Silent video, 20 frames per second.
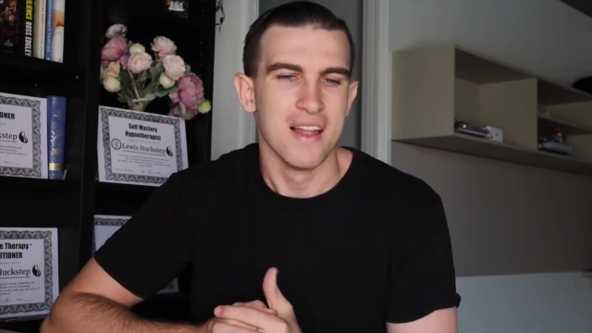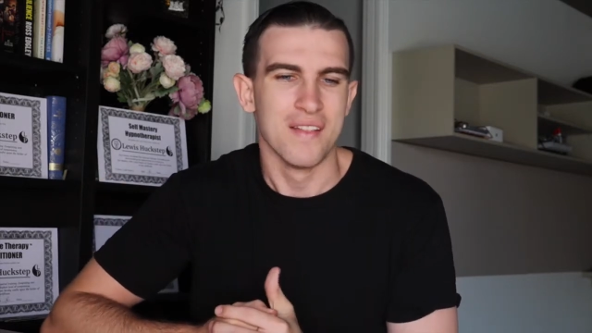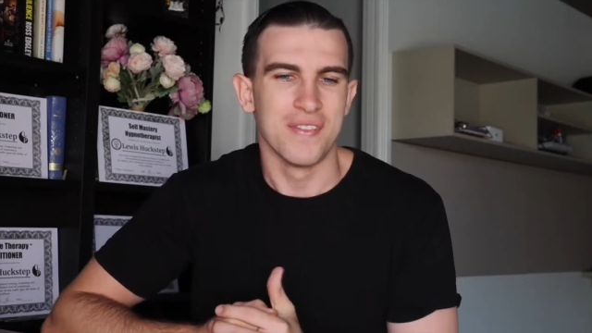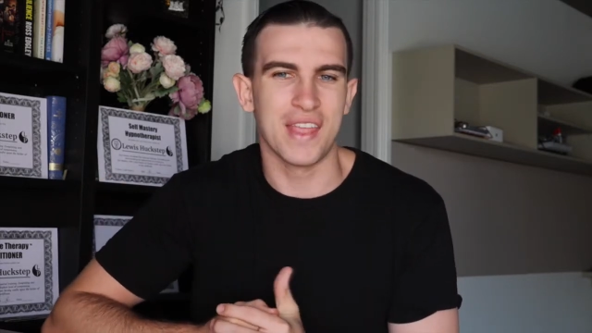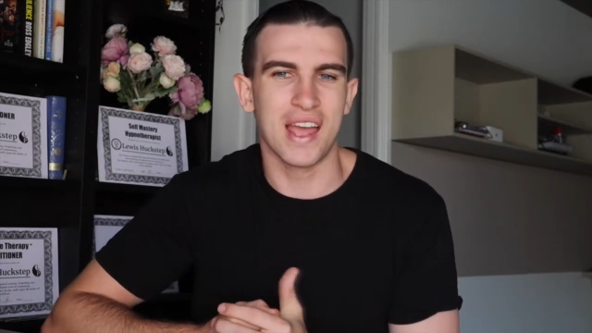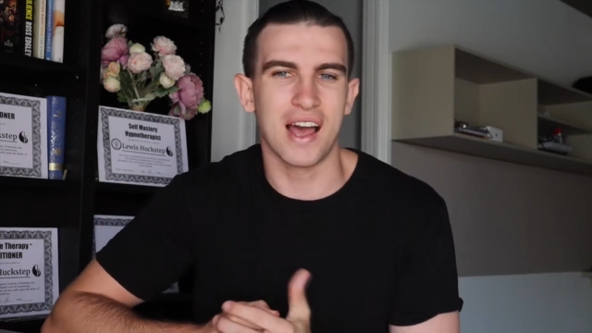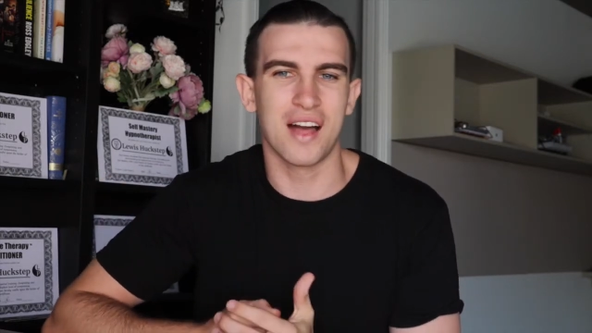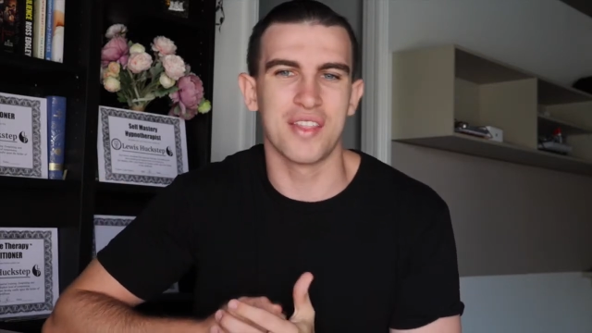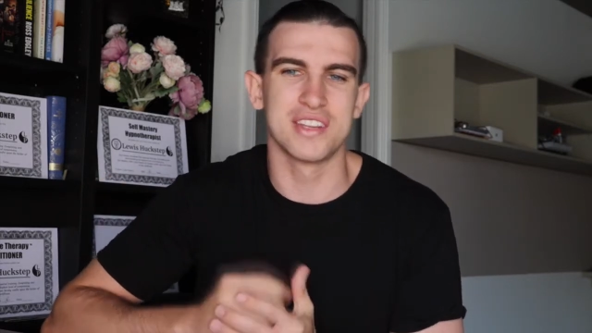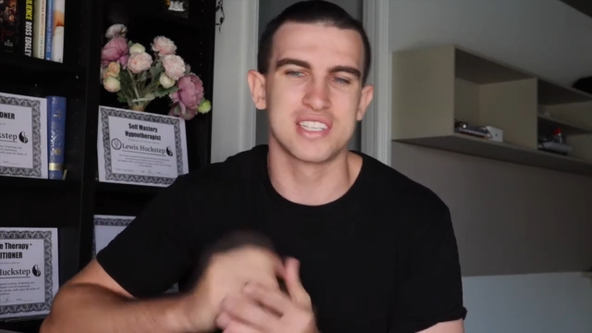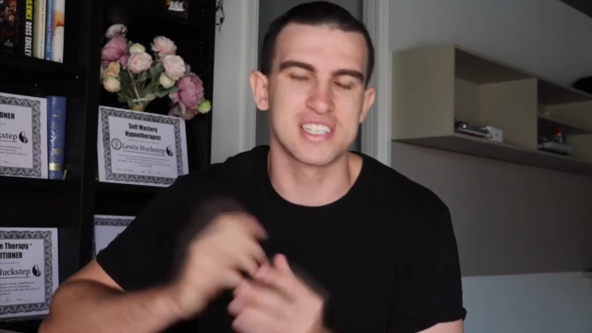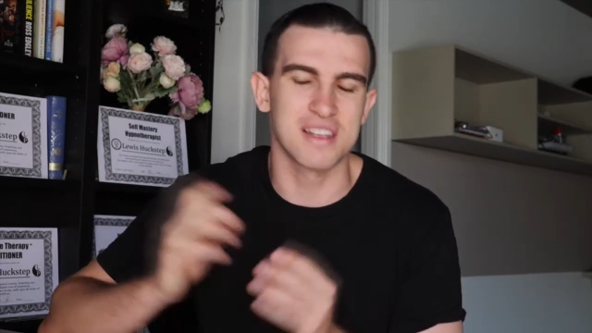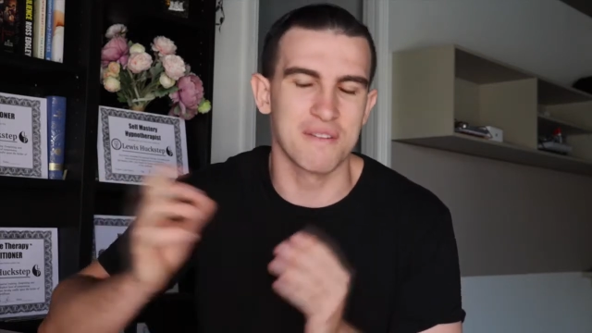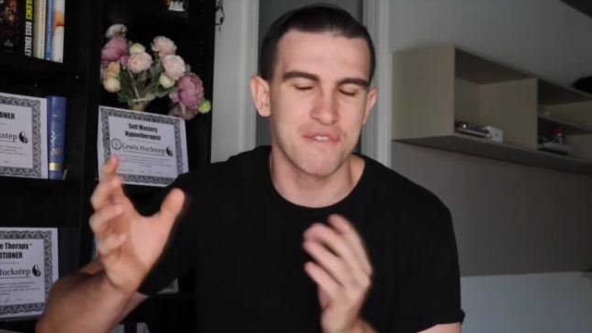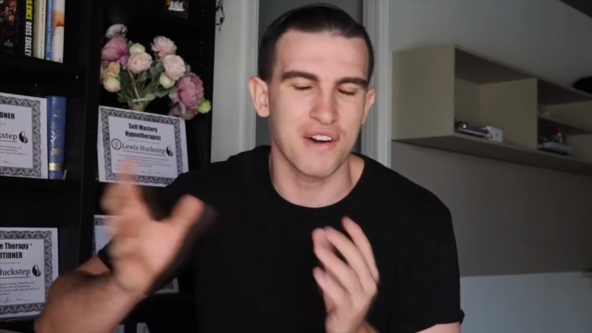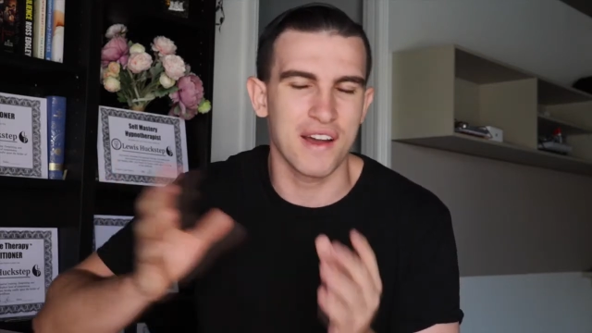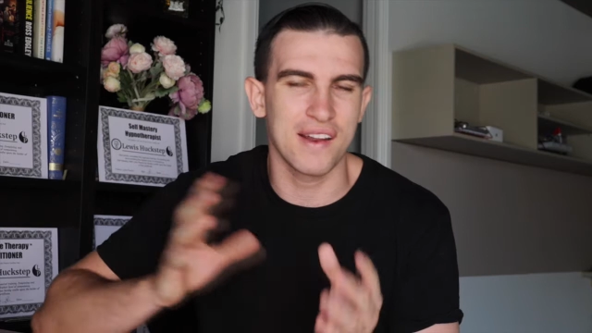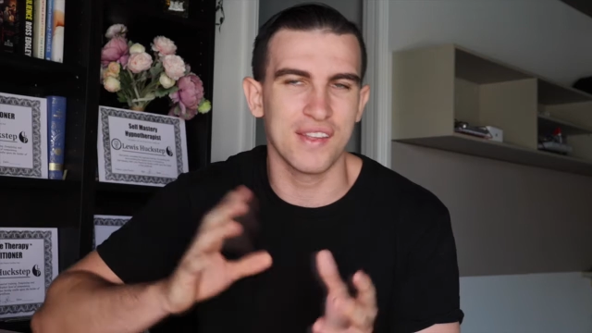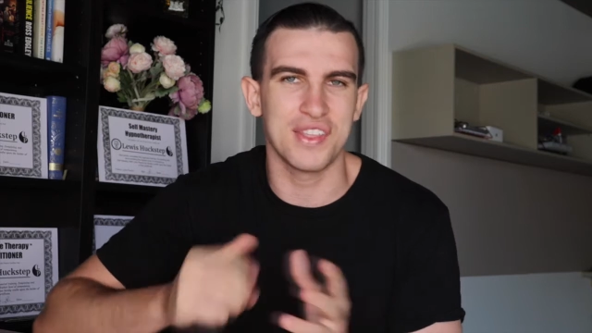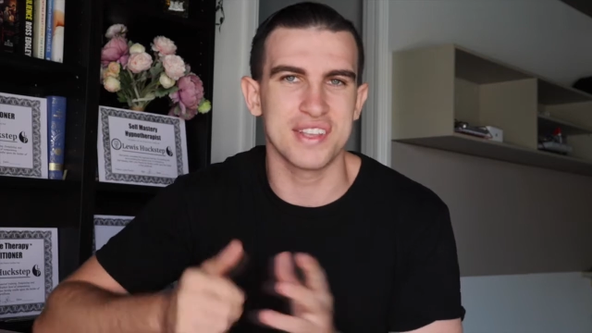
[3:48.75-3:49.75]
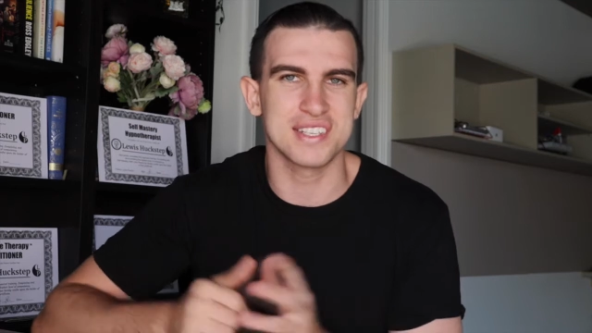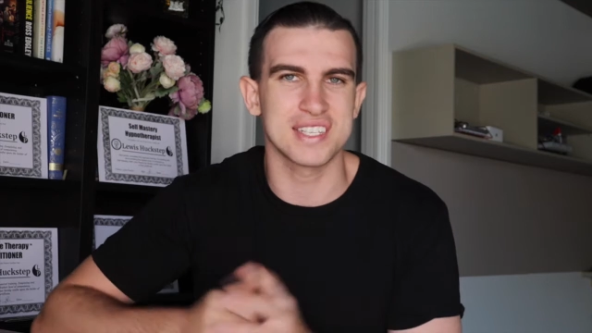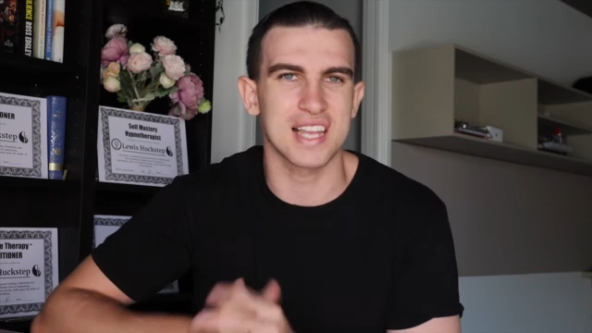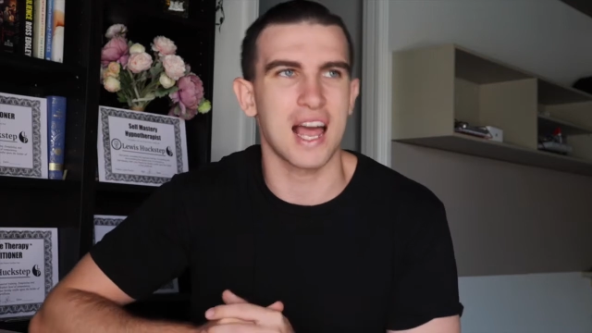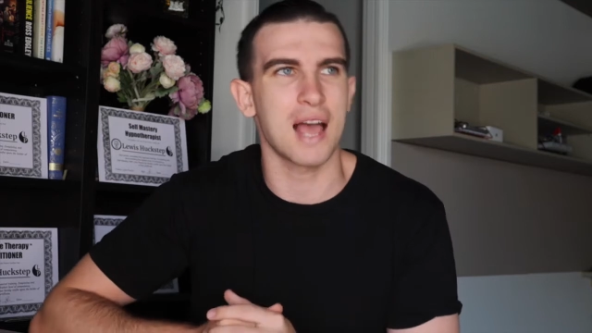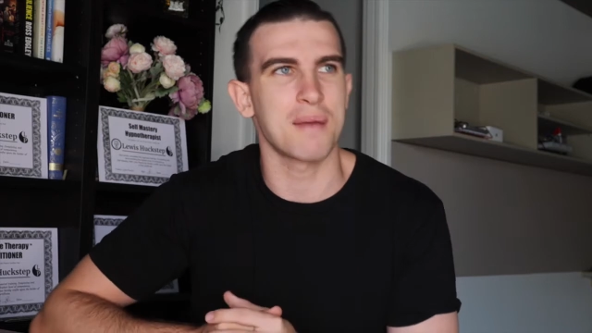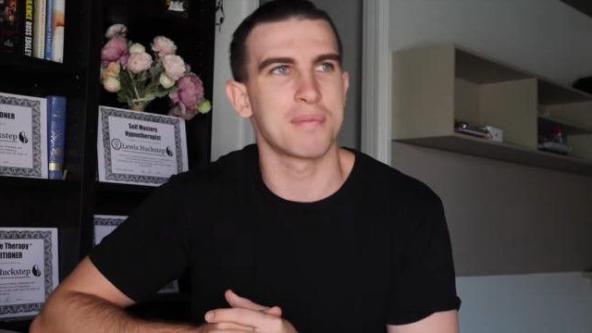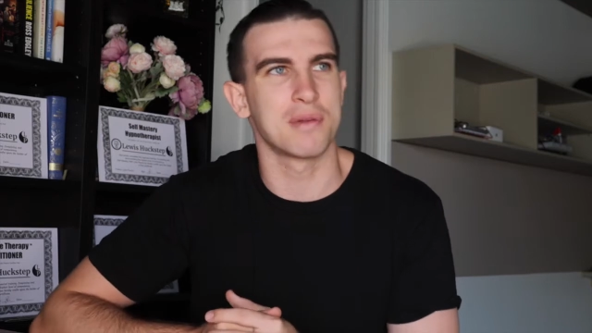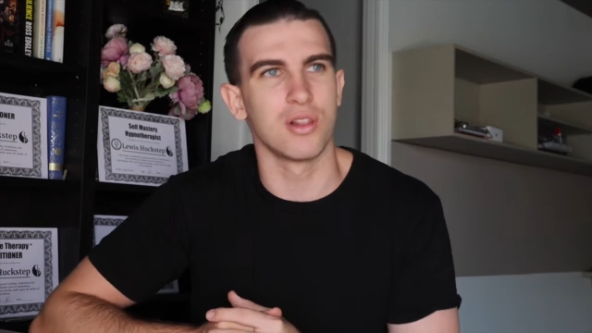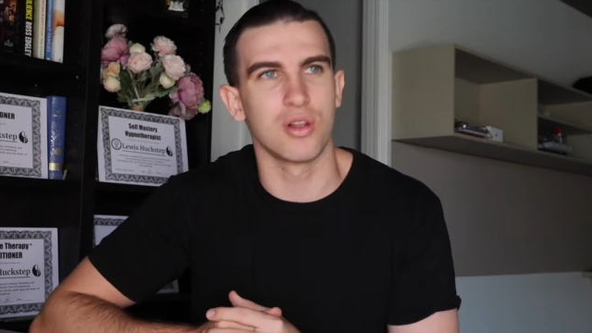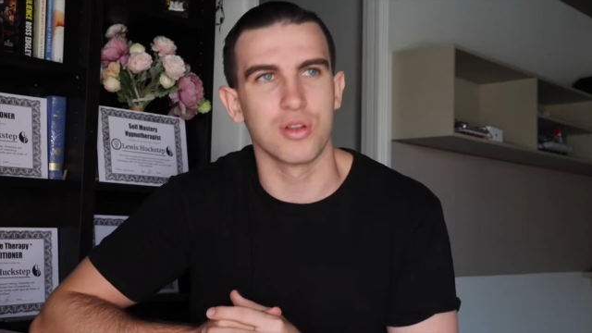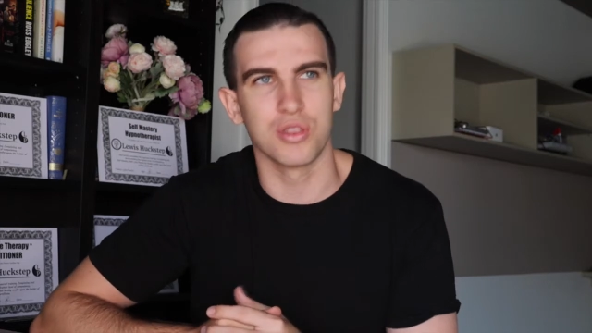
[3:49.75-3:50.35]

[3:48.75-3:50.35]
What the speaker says: Now, there's some funny things that happened